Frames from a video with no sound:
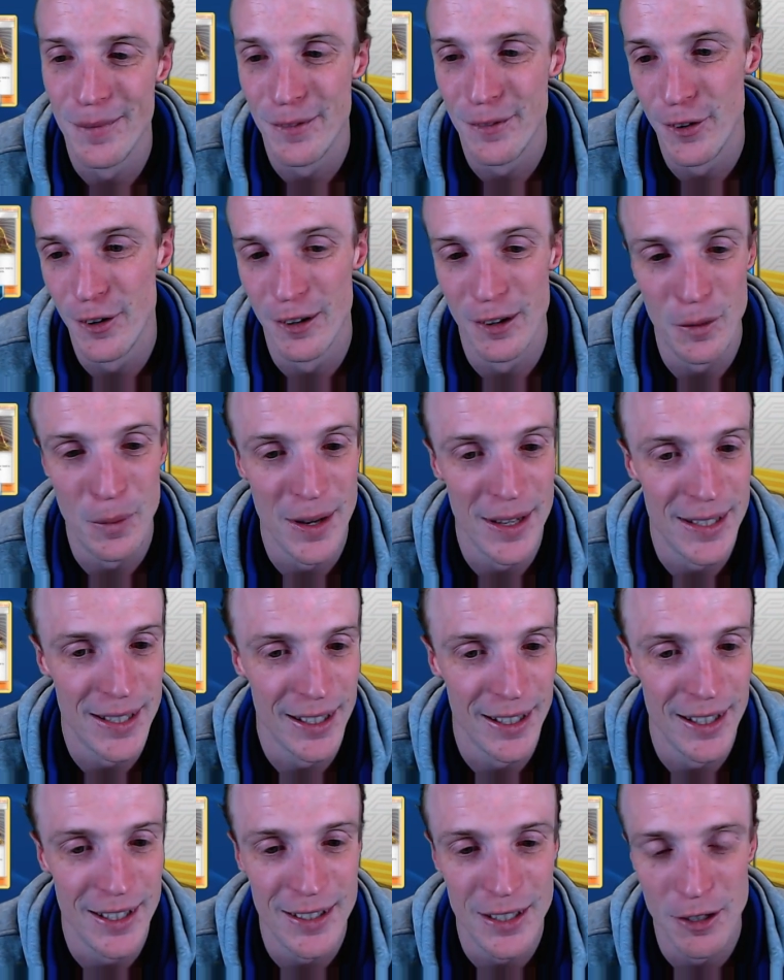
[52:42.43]
for
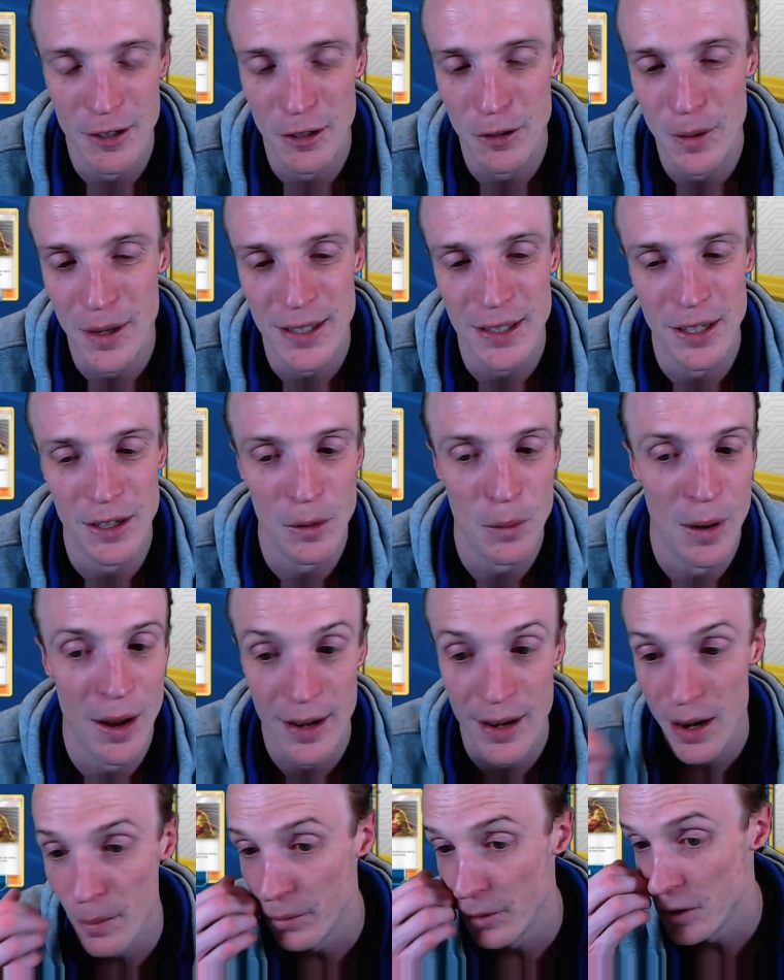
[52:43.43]
requesting it. He requested it
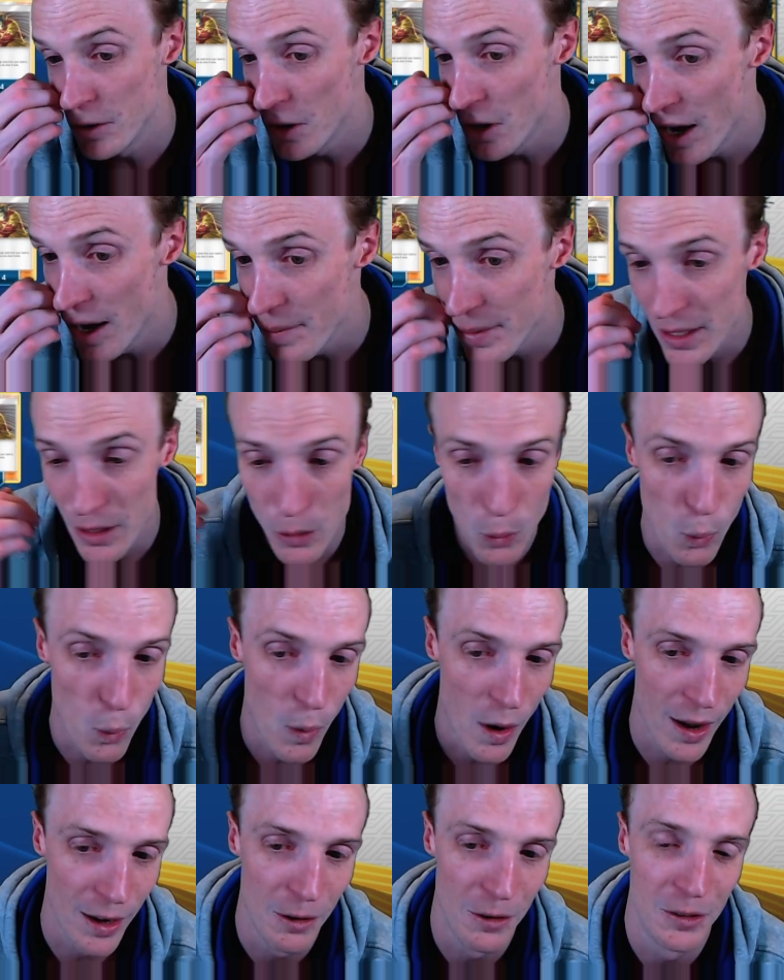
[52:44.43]
quite a number of times and
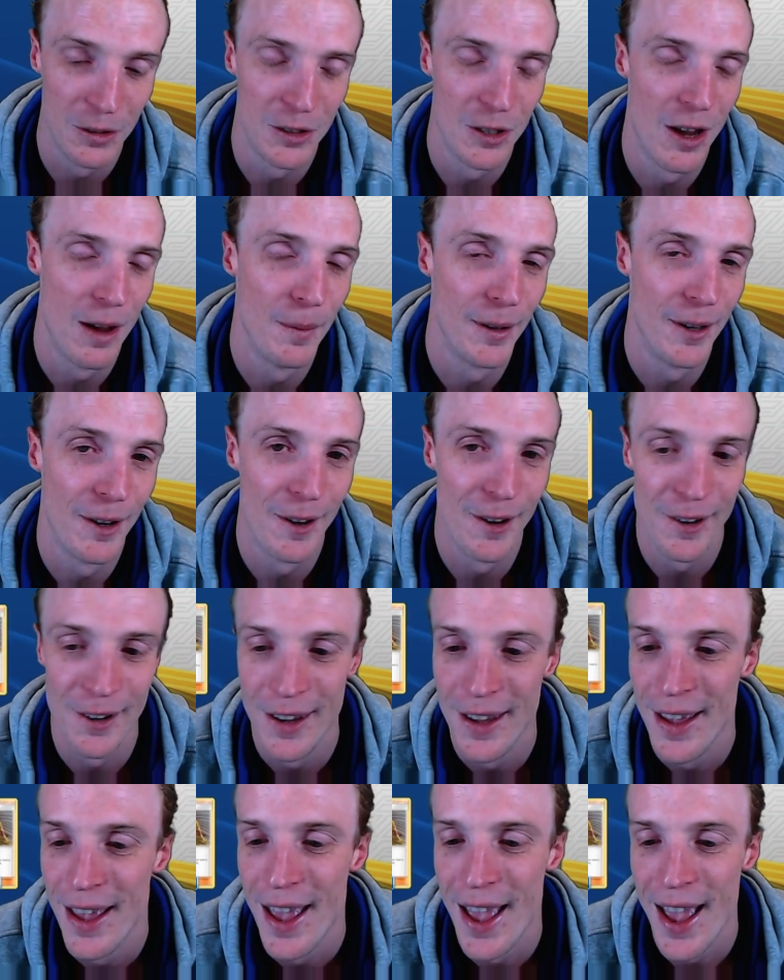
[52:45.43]
quite a long time ago,
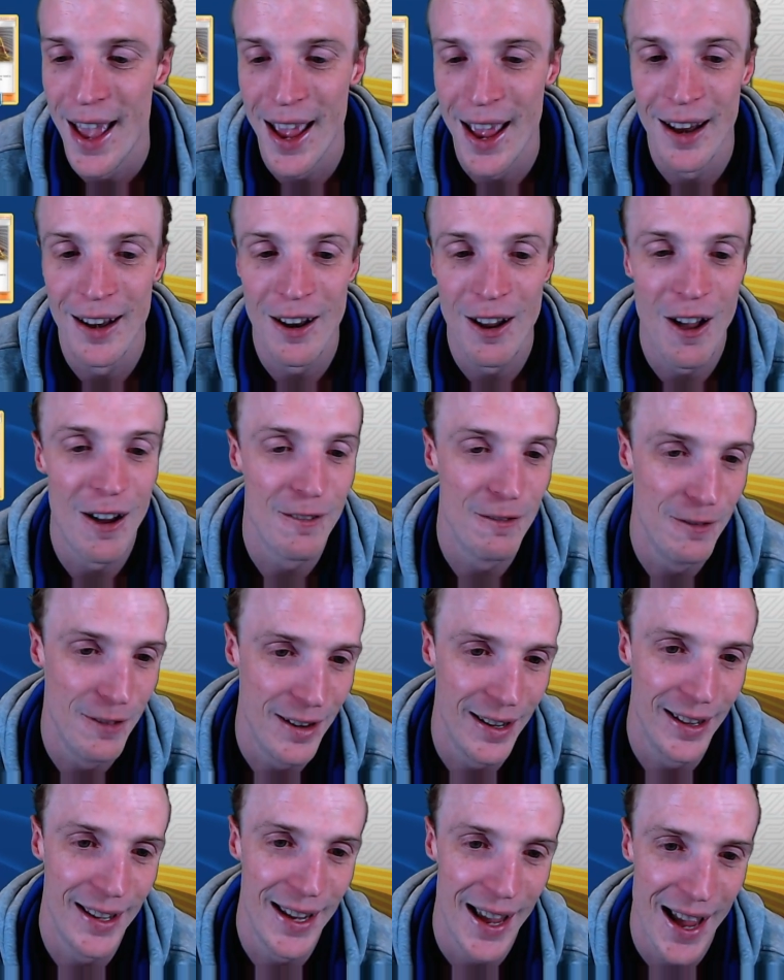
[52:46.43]
and I
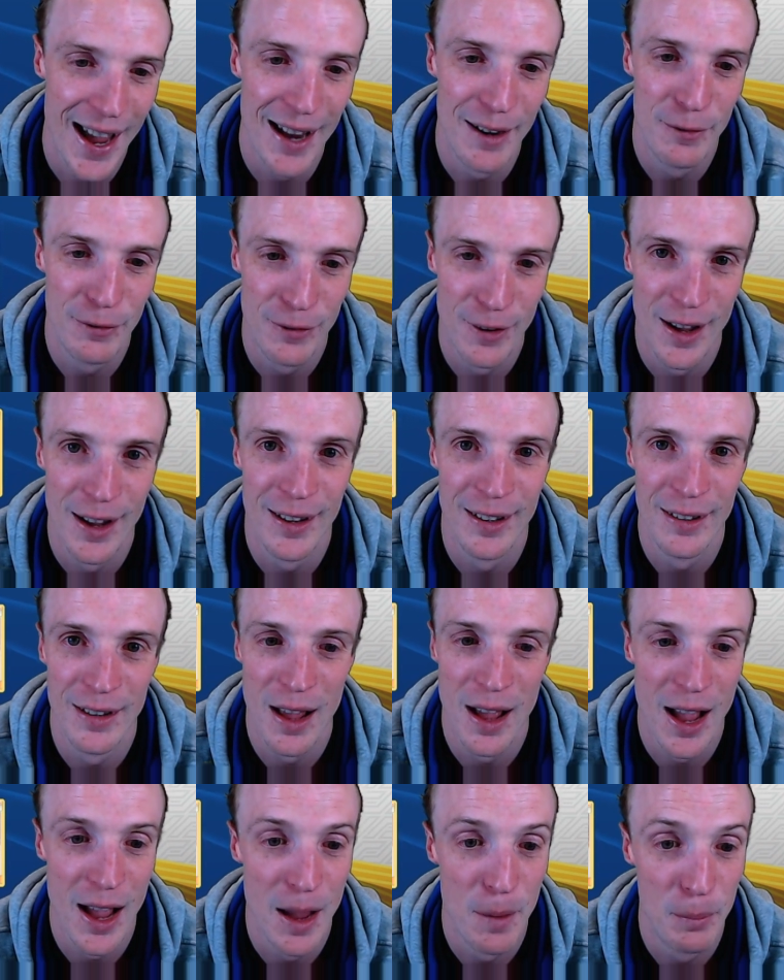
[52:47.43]
really had fun
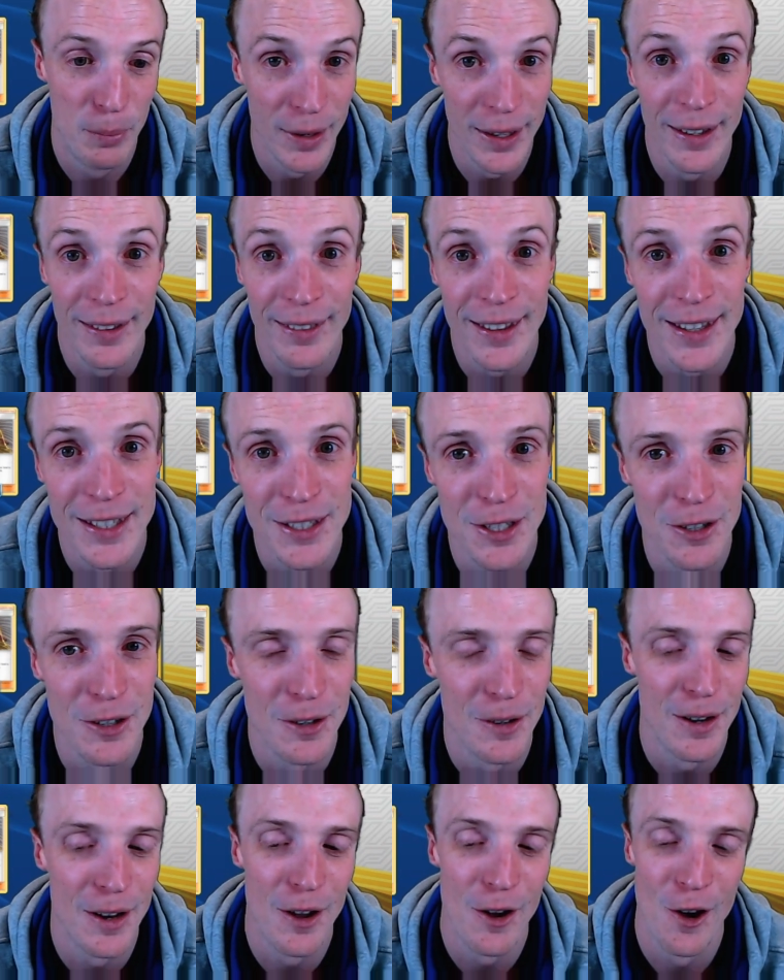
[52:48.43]
bringing this to
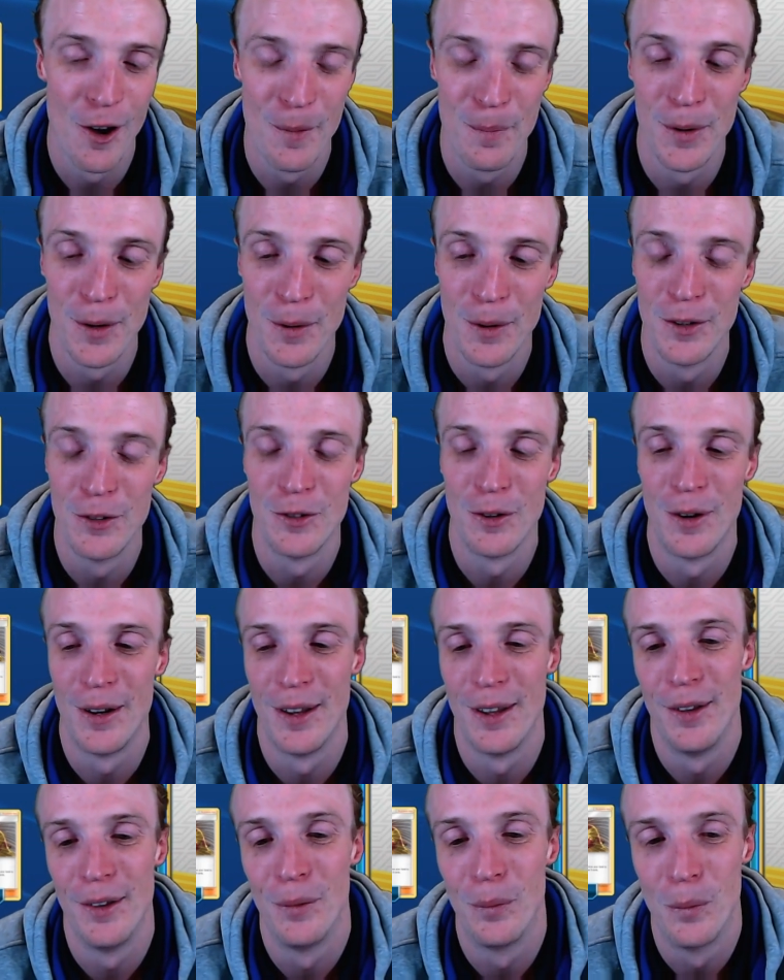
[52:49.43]
you, and I hope you enjoyed
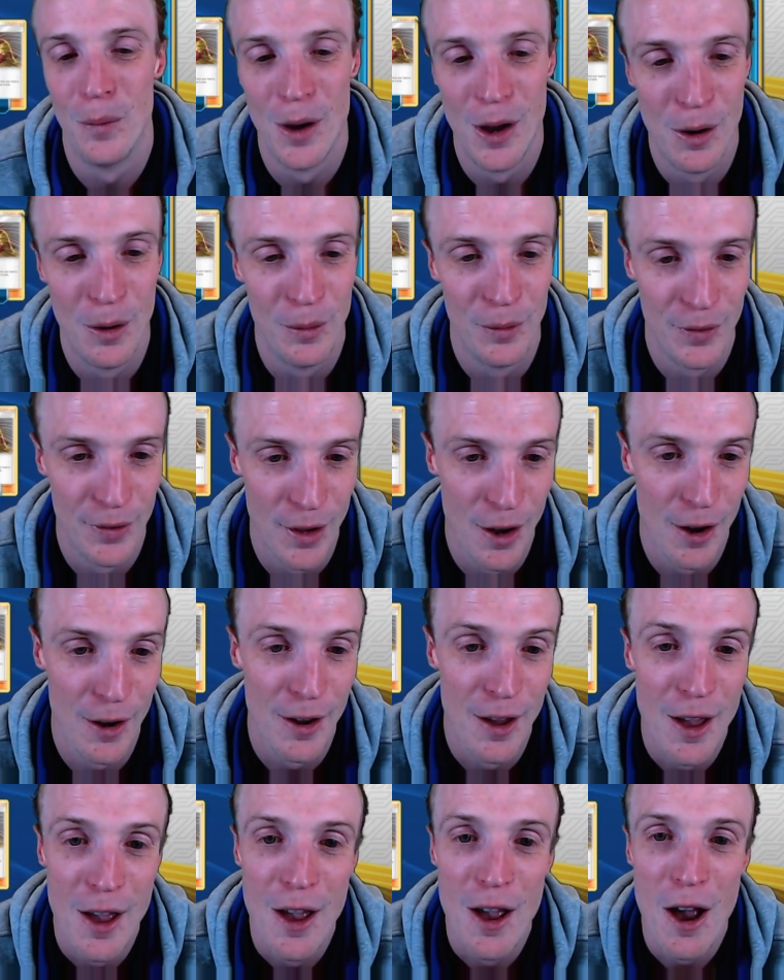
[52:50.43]
it as well. So
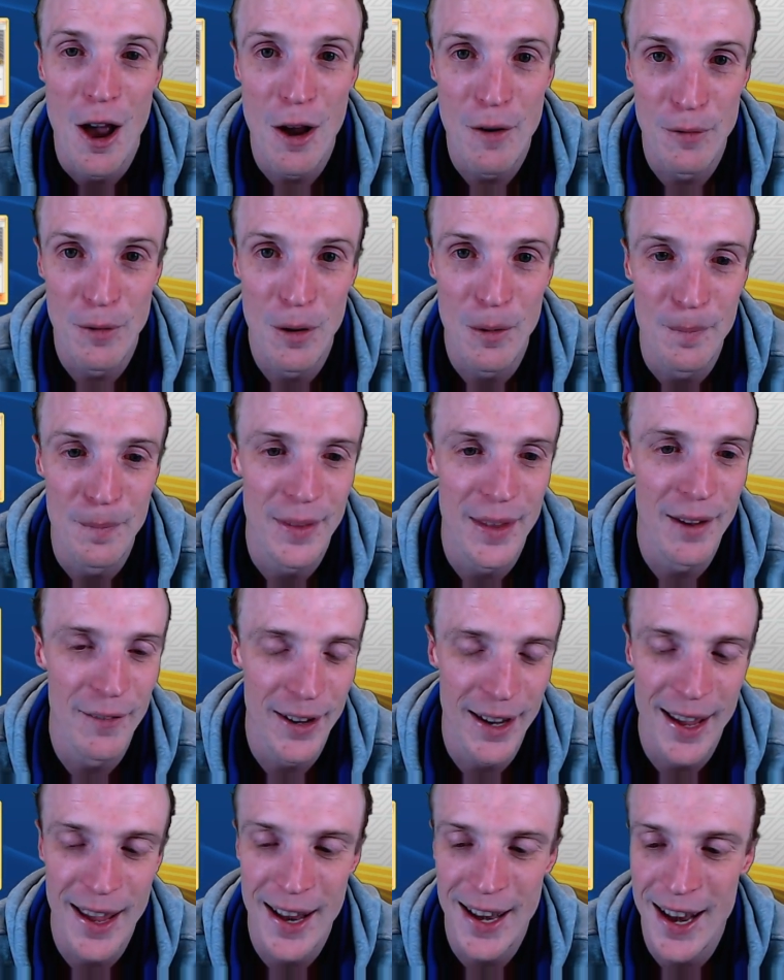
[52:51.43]
overall,
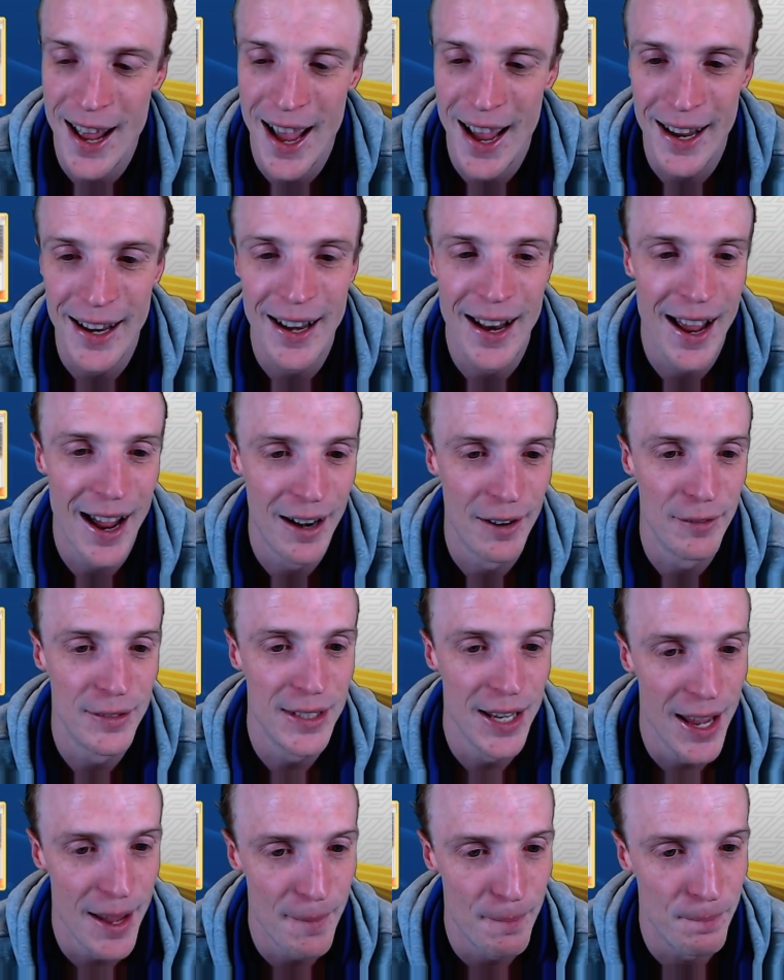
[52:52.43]
giving it an 8 out of
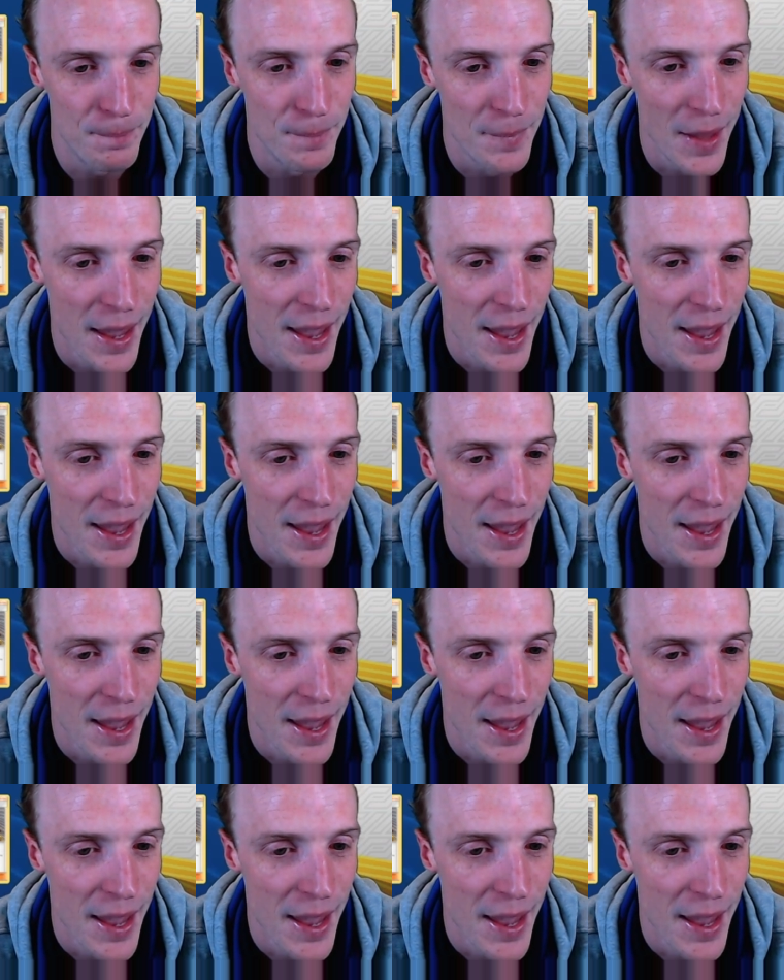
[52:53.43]
10.